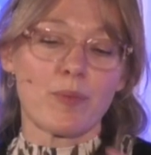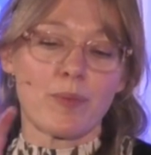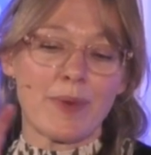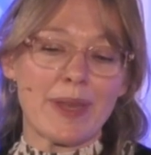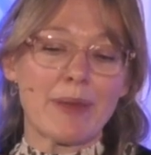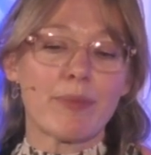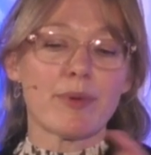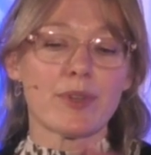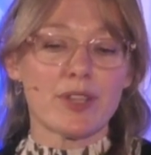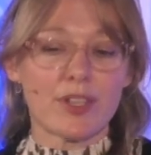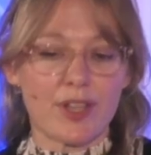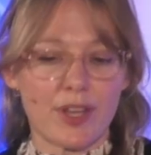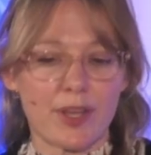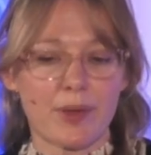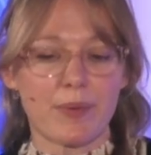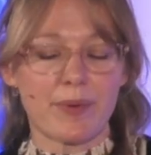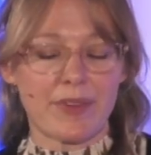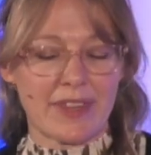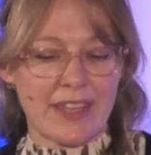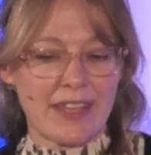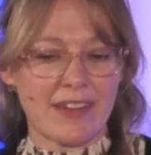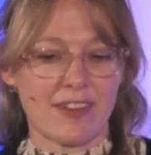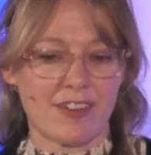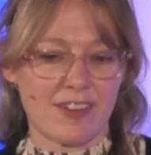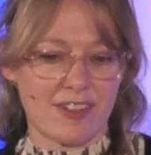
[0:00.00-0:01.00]
we will look
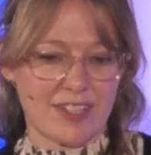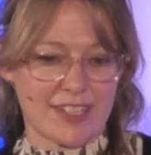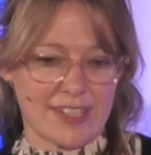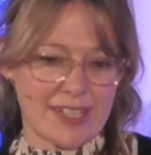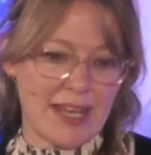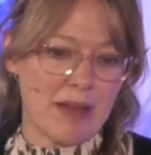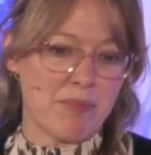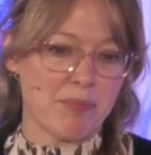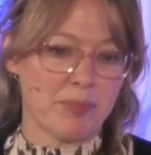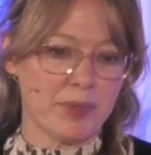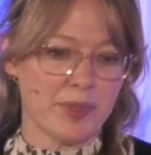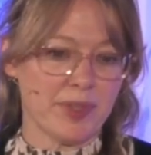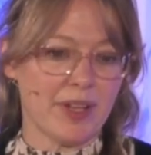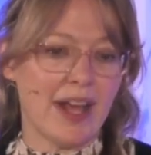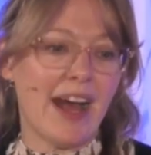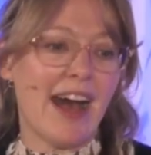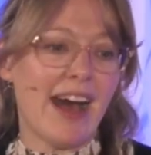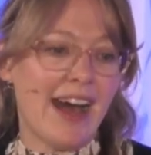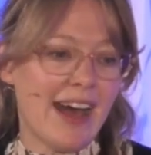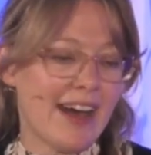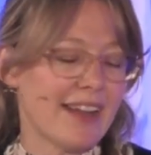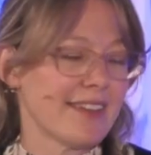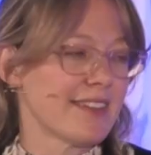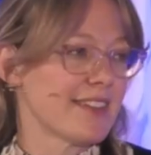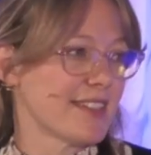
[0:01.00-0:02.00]
within our sample at
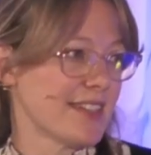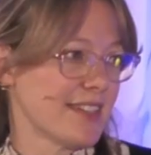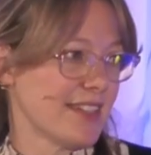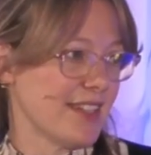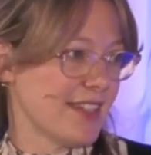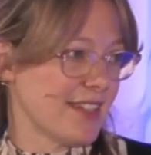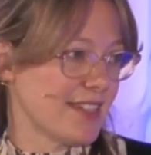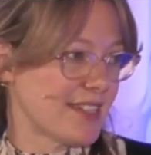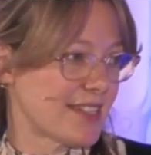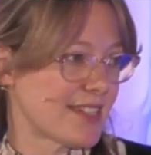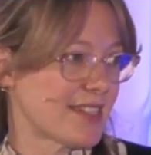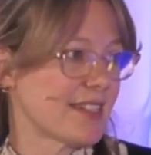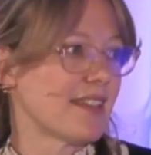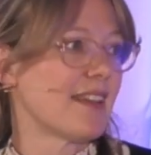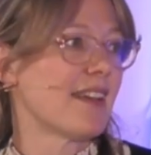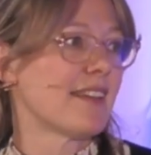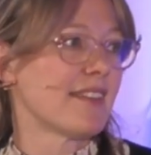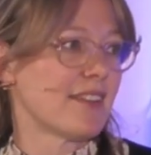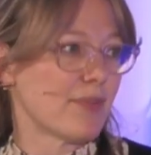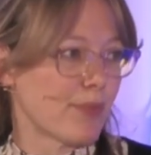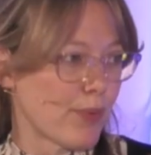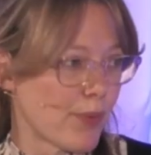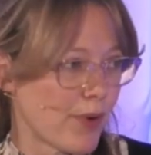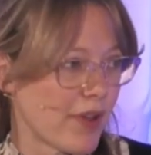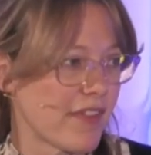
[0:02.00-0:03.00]
handedness
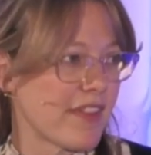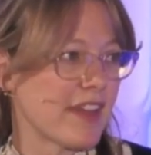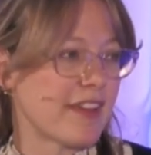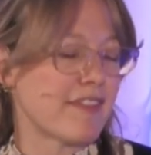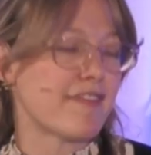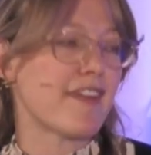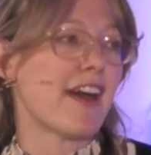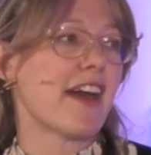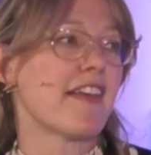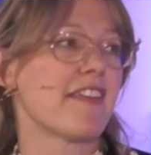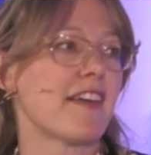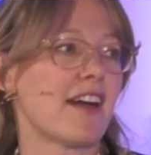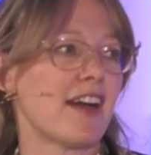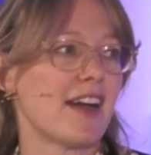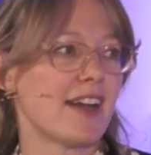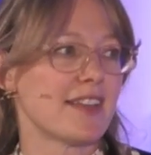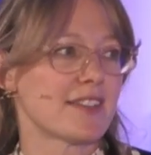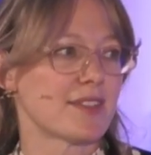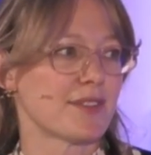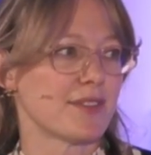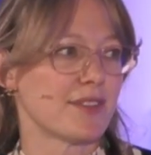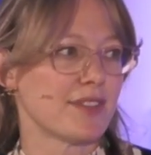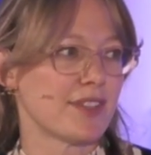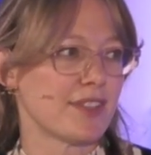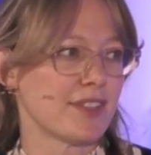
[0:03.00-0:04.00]
and what effect that
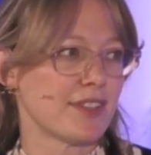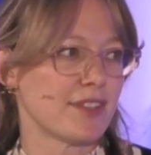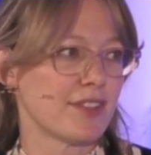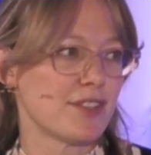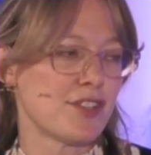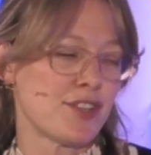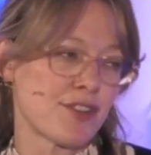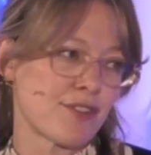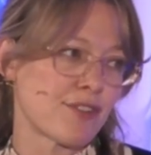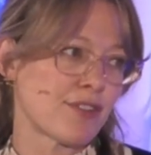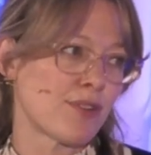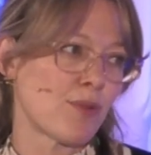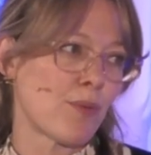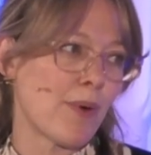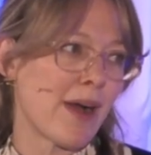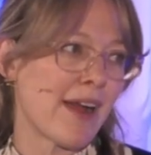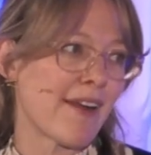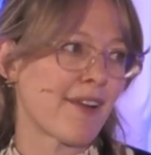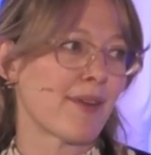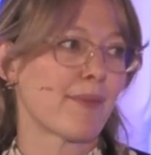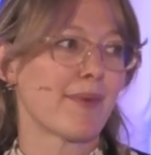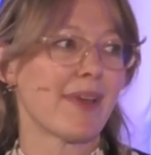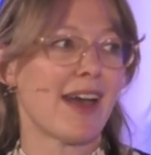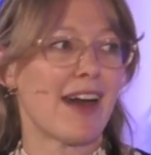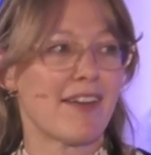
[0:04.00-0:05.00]
has on the neural
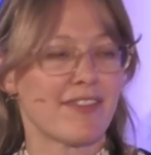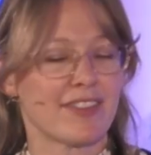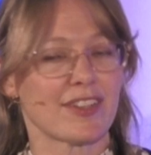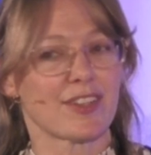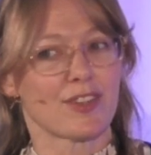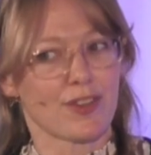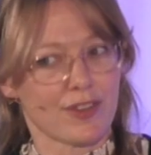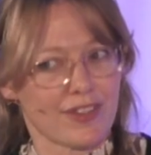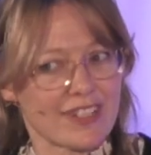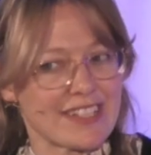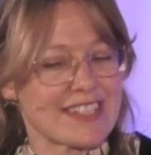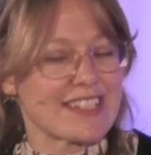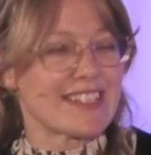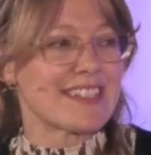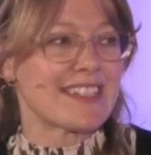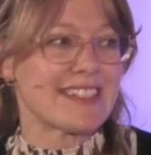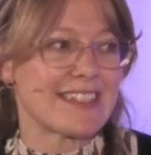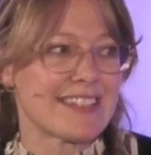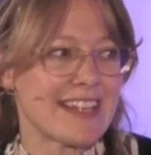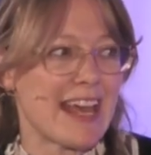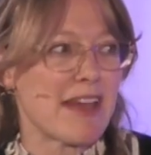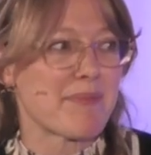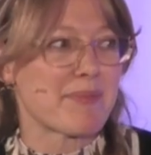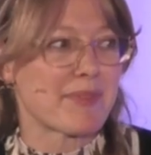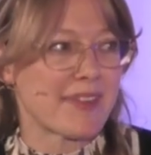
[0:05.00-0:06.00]
wiring. We haven't gone into
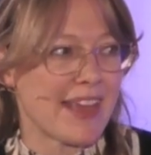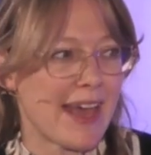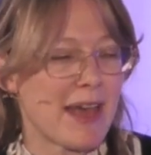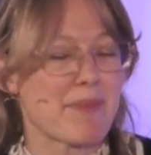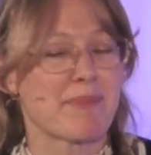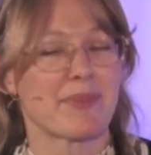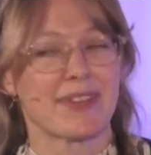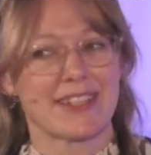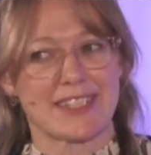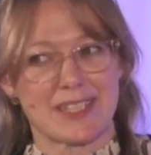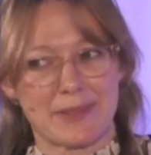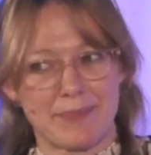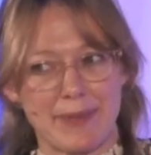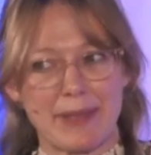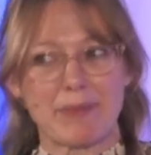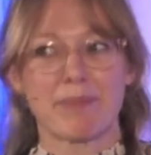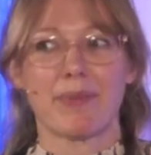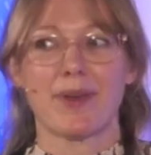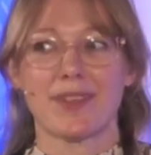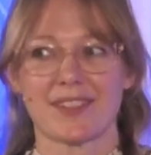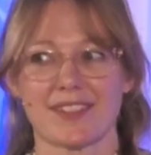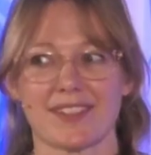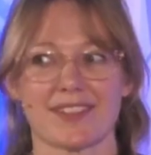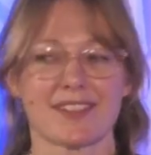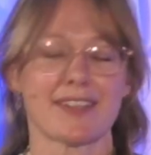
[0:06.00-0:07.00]
depth yet, but it's a big
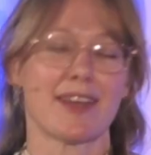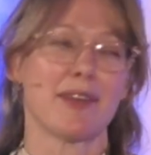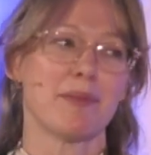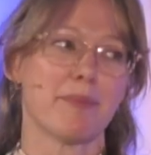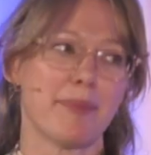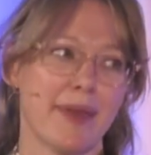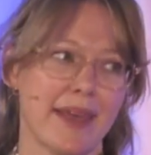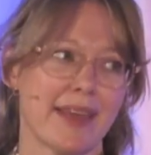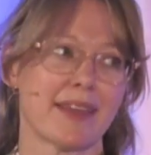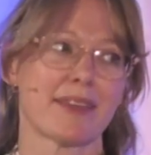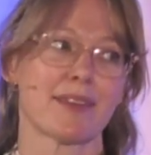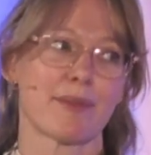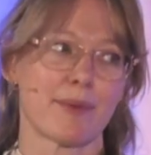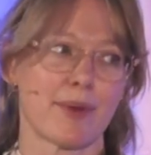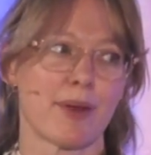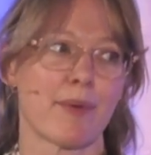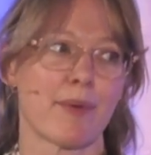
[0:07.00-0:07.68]
puzzle to unpick. That we're